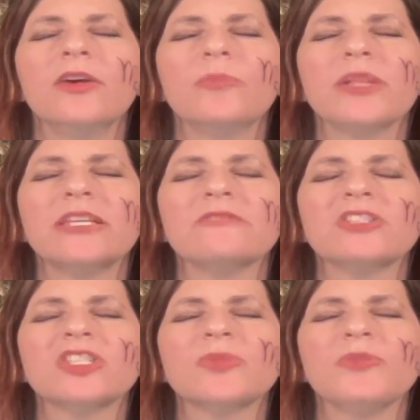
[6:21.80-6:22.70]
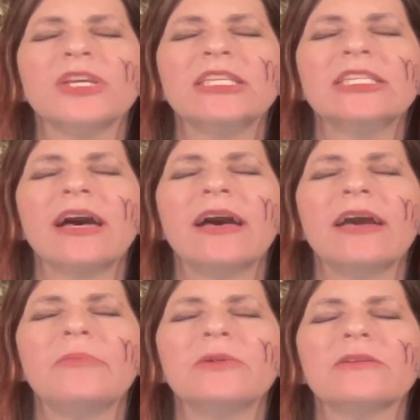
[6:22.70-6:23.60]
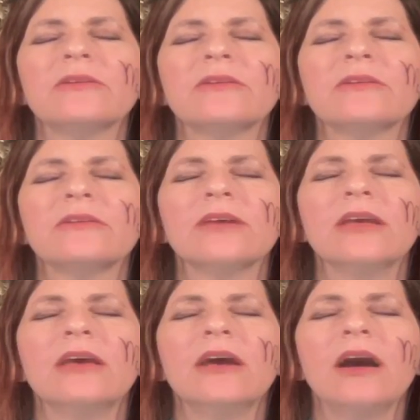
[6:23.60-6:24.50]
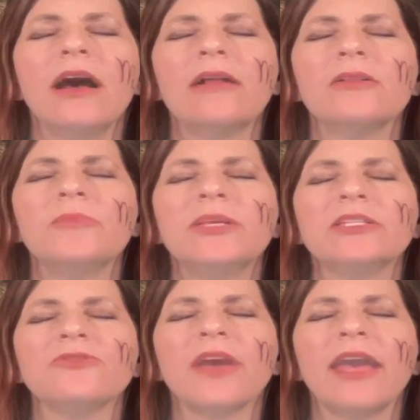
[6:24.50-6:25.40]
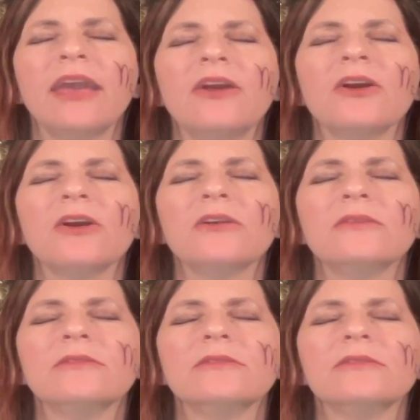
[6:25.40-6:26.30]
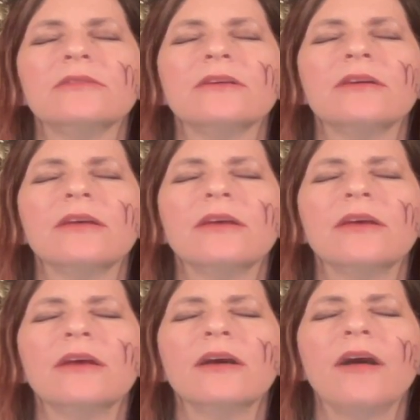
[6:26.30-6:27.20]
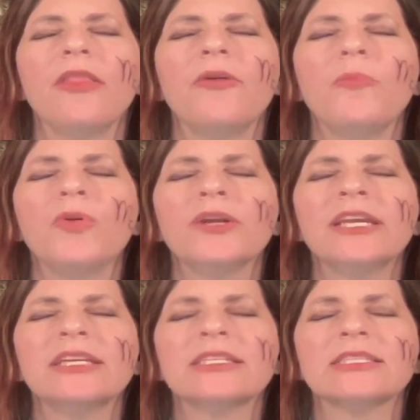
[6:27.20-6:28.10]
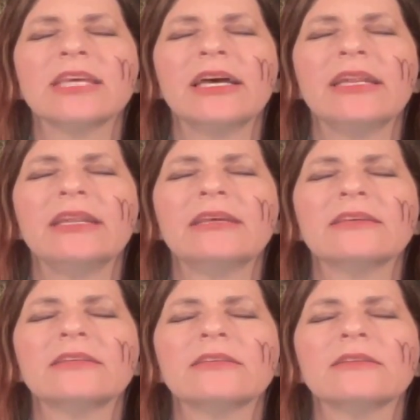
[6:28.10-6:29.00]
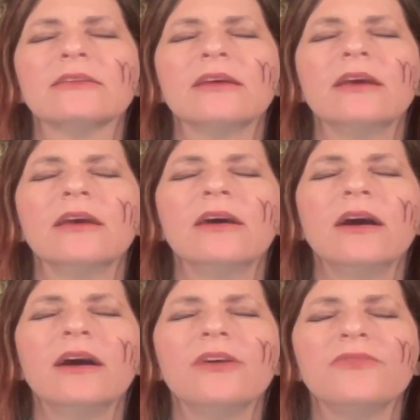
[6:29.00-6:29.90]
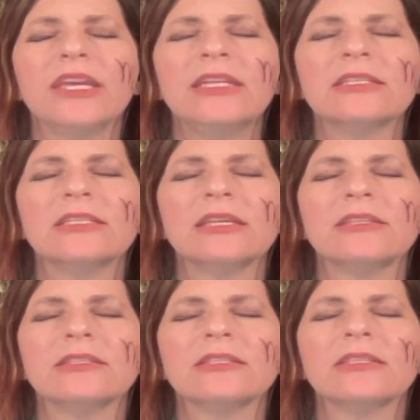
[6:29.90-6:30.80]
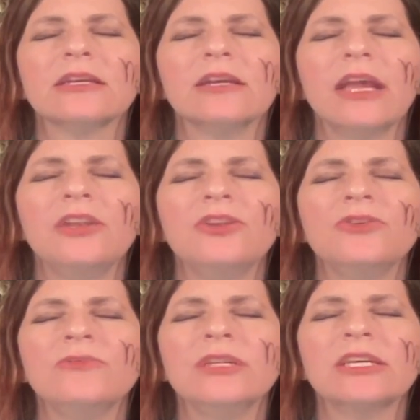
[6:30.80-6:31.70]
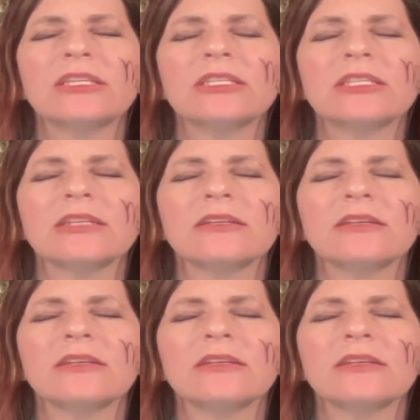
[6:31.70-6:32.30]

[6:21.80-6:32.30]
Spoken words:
place of springtime, element of air, the morning sun, of innocence and newness,